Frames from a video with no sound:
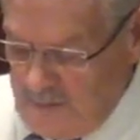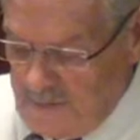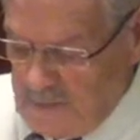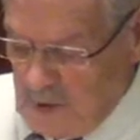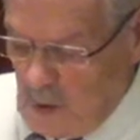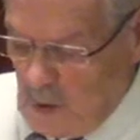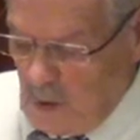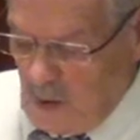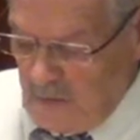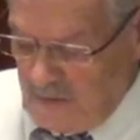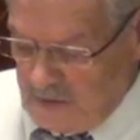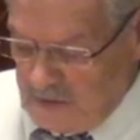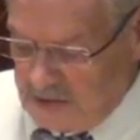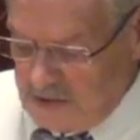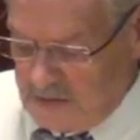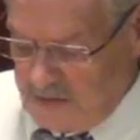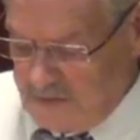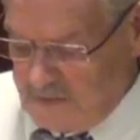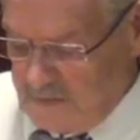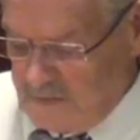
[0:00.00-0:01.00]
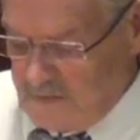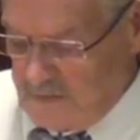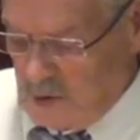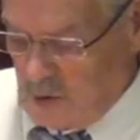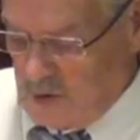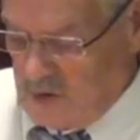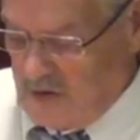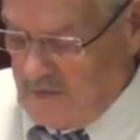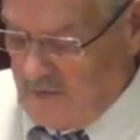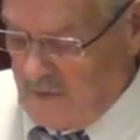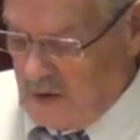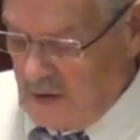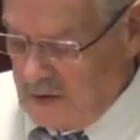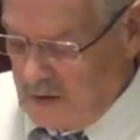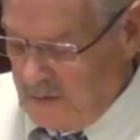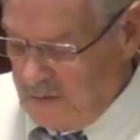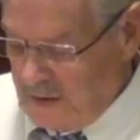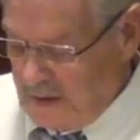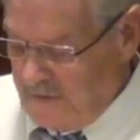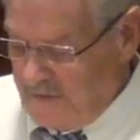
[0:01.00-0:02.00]
Now, all of us are
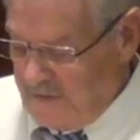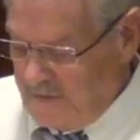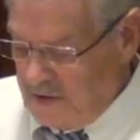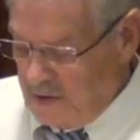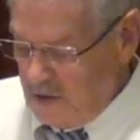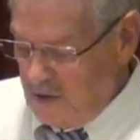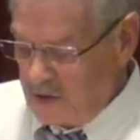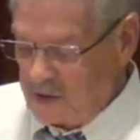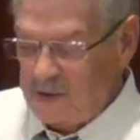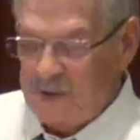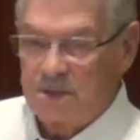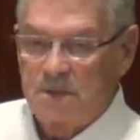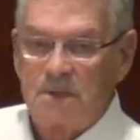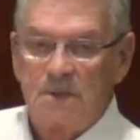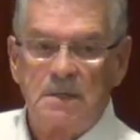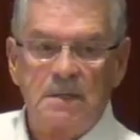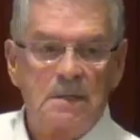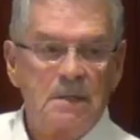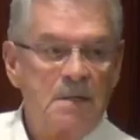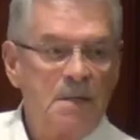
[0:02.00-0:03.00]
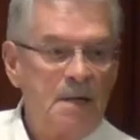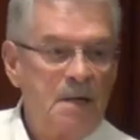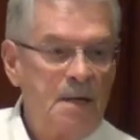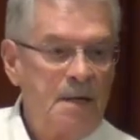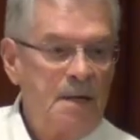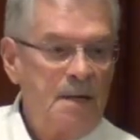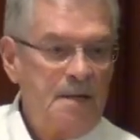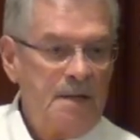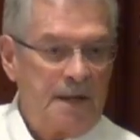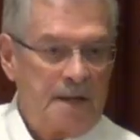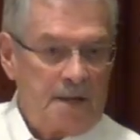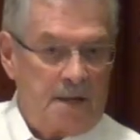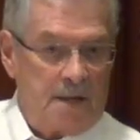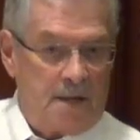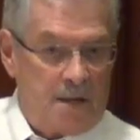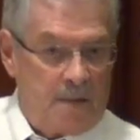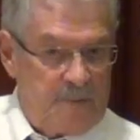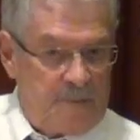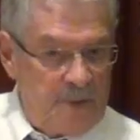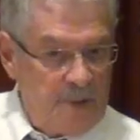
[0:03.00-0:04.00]
confronted by fears
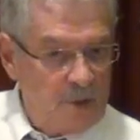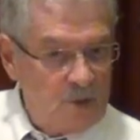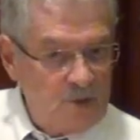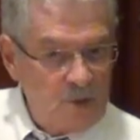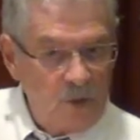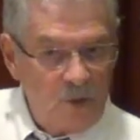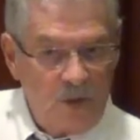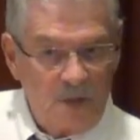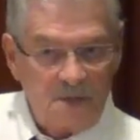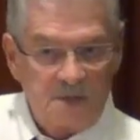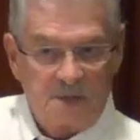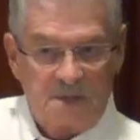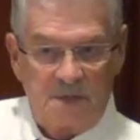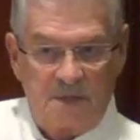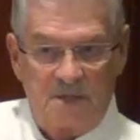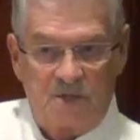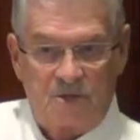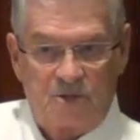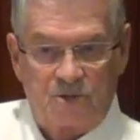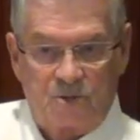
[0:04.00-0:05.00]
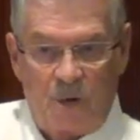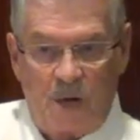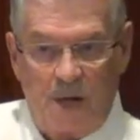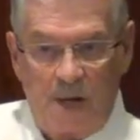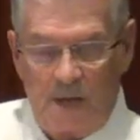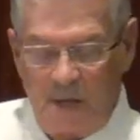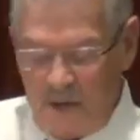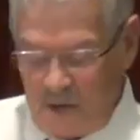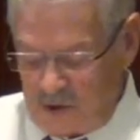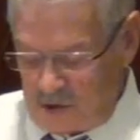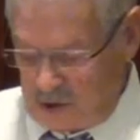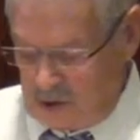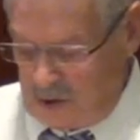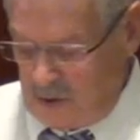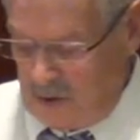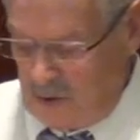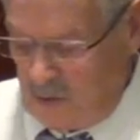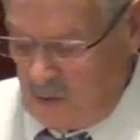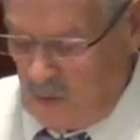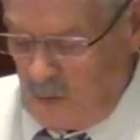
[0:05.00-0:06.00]
that appear to us in strange
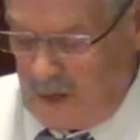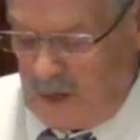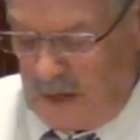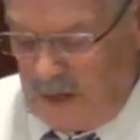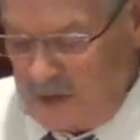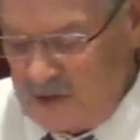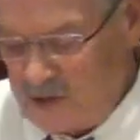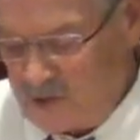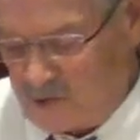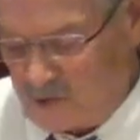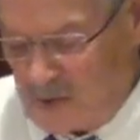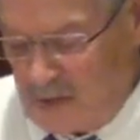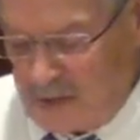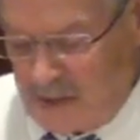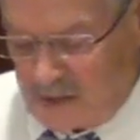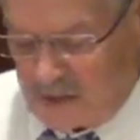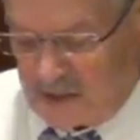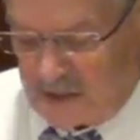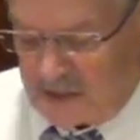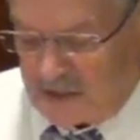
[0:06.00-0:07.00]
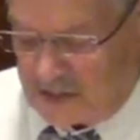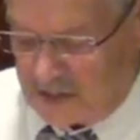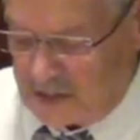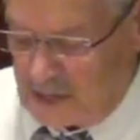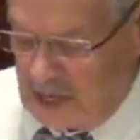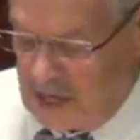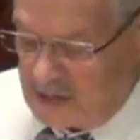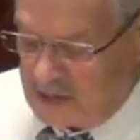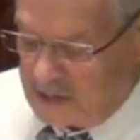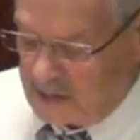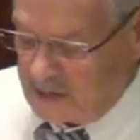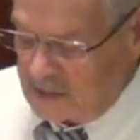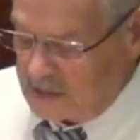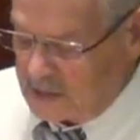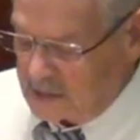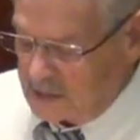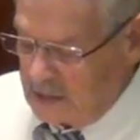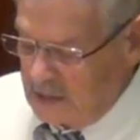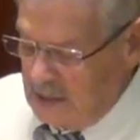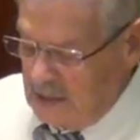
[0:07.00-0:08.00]
ways, strange
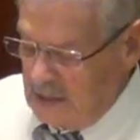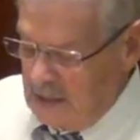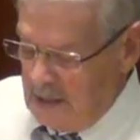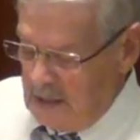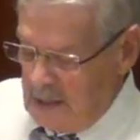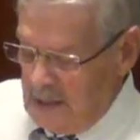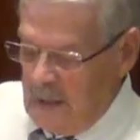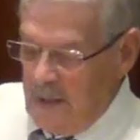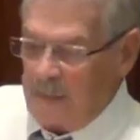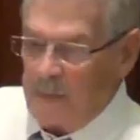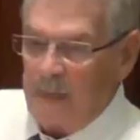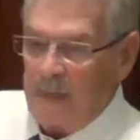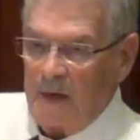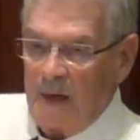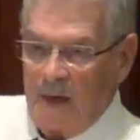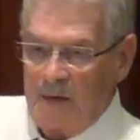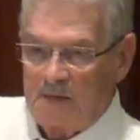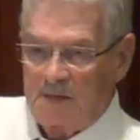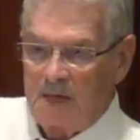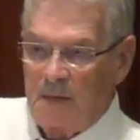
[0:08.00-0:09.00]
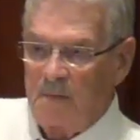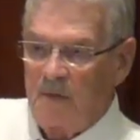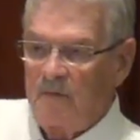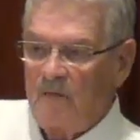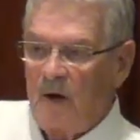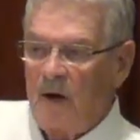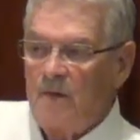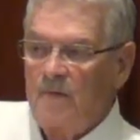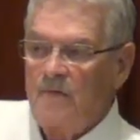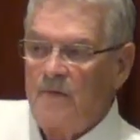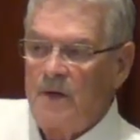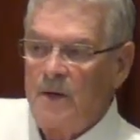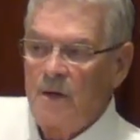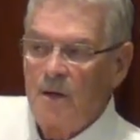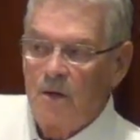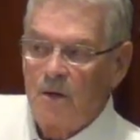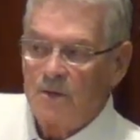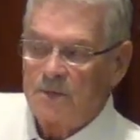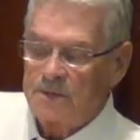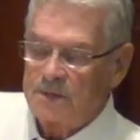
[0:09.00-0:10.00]
disguises. And some of our
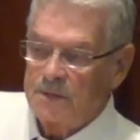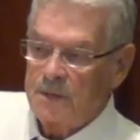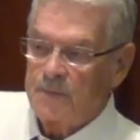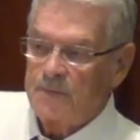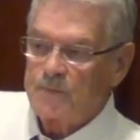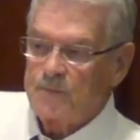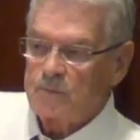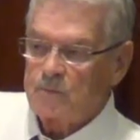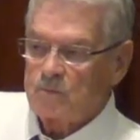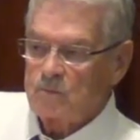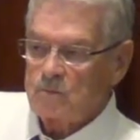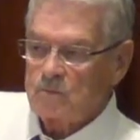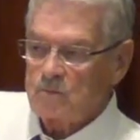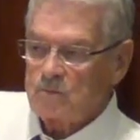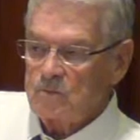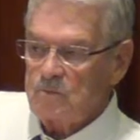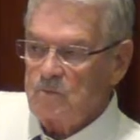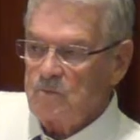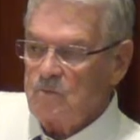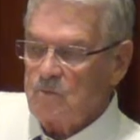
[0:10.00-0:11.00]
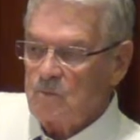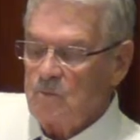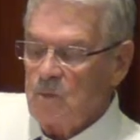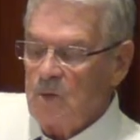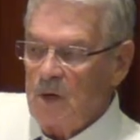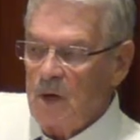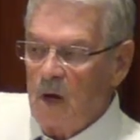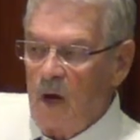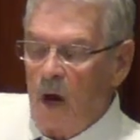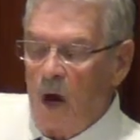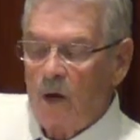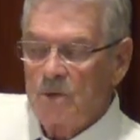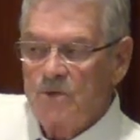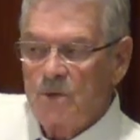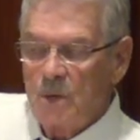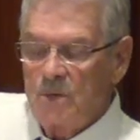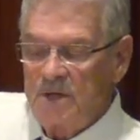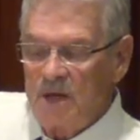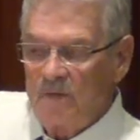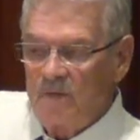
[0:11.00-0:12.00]
fears are
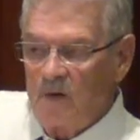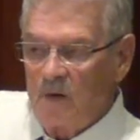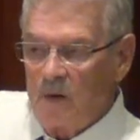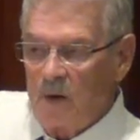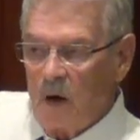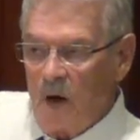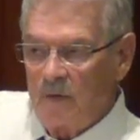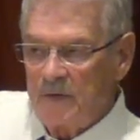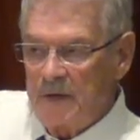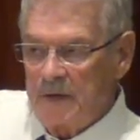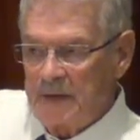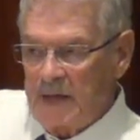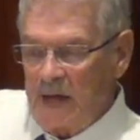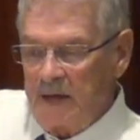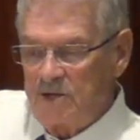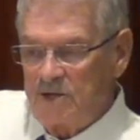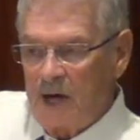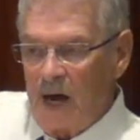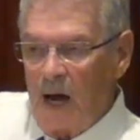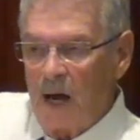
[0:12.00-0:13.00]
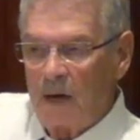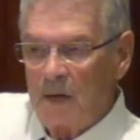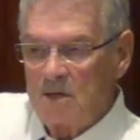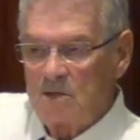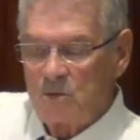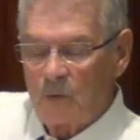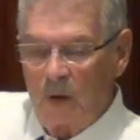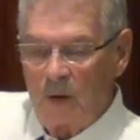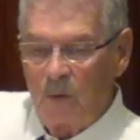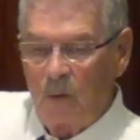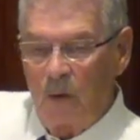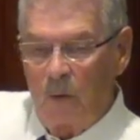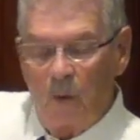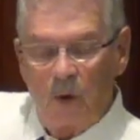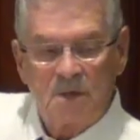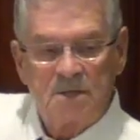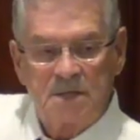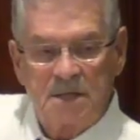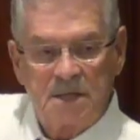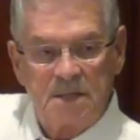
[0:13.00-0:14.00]
so difficult that they challenge whether we
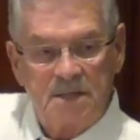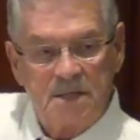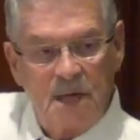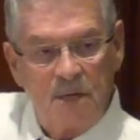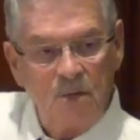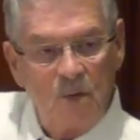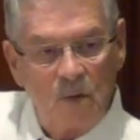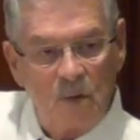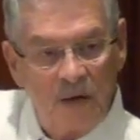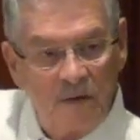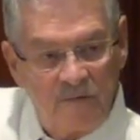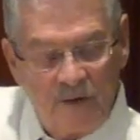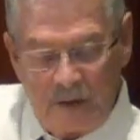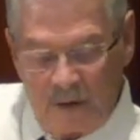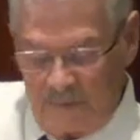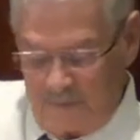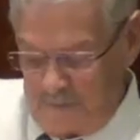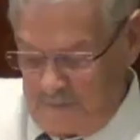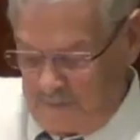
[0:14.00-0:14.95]
want to continue living,